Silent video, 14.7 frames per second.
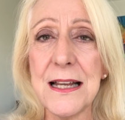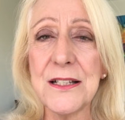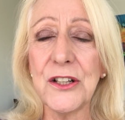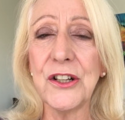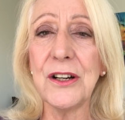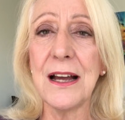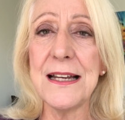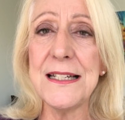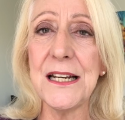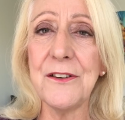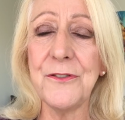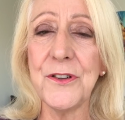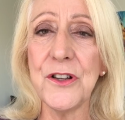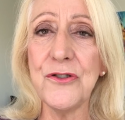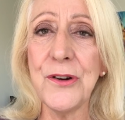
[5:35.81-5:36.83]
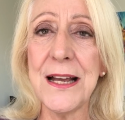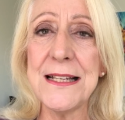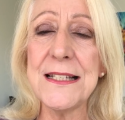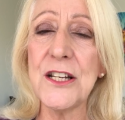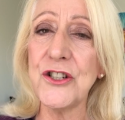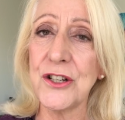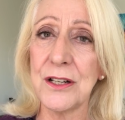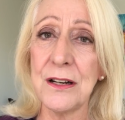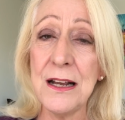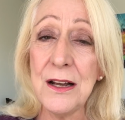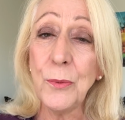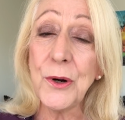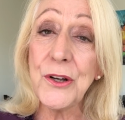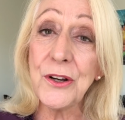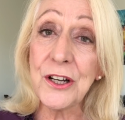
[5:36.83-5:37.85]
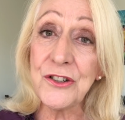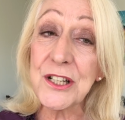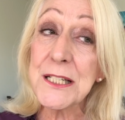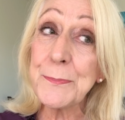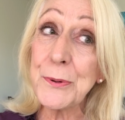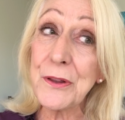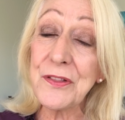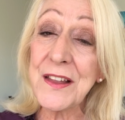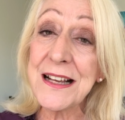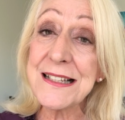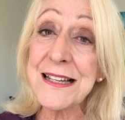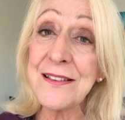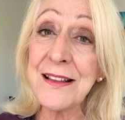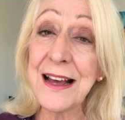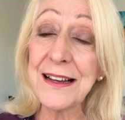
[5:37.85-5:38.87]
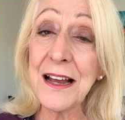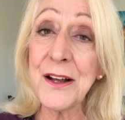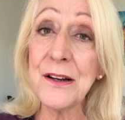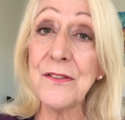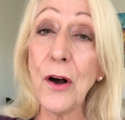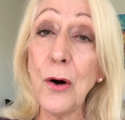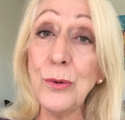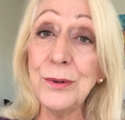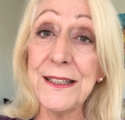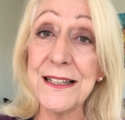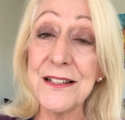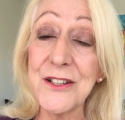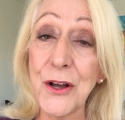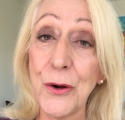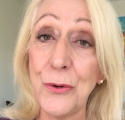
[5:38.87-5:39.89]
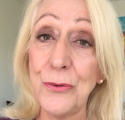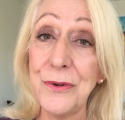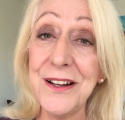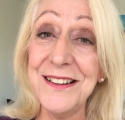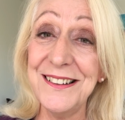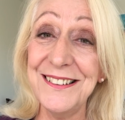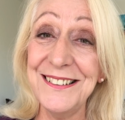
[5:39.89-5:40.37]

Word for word: is a good idea for the transition where you can just put things in that kind of holding zone.